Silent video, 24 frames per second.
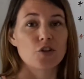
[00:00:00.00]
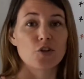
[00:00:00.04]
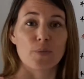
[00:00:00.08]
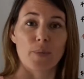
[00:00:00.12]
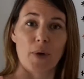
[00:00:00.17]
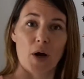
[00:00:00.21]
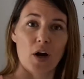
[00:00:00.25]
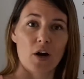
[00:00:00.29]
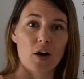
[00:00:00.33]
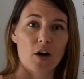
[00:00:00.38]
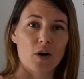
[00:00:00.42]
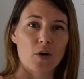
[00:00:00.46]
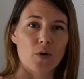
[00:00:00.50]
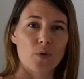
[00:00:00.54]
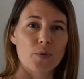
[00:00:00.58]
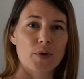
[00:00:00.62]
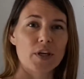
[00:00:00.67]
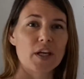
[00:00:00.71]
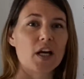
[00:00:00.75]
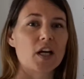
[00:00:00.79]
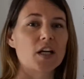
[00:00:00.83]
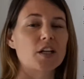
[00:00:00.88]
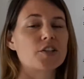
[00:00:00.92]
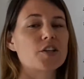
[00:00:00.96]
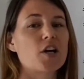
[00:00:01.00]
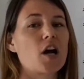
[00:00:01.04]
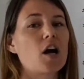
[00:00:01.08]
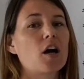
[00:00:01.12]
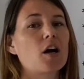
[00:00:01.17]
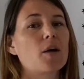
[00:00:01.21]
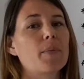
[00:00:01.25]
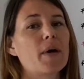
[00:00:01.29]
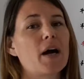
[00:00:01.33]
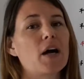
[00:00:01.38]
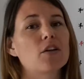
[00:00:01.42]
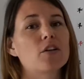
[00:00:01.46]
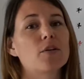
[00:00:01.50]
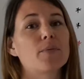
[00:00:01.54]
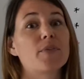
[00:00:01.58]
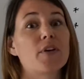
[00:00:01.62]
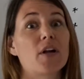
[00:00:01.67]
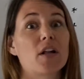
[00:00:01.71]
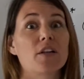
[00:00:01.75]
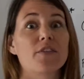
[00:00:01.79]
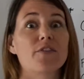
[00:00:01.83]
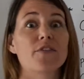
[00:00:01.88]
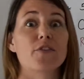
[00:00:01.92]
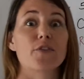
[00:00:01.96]
Tomorrow, we're gonna talk about the
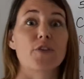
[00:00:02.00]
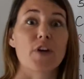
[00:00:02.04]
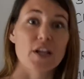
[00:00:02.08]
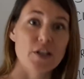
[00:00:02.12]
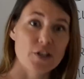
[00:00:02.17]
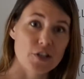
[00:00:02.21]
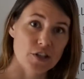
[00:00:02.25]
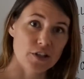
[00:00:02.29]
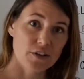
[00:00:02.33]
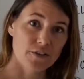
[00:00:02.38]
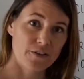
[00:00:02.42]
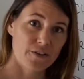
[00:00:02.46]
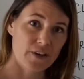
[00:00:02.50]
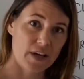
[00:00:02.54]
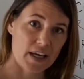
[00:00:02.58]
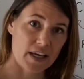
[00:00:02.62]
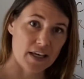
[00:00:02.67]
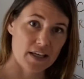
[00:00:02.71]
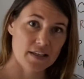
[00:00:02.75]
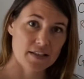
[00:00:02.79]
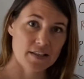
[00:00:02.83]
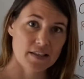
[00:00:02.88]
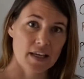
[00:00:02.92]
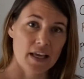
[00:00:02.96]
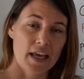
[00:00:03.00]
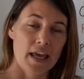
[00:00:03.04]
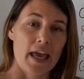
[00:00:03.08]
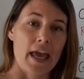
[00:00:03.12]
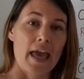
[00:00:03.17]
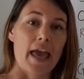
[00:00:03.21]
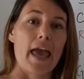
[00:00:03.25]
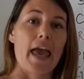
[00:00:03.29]
proliferation phase,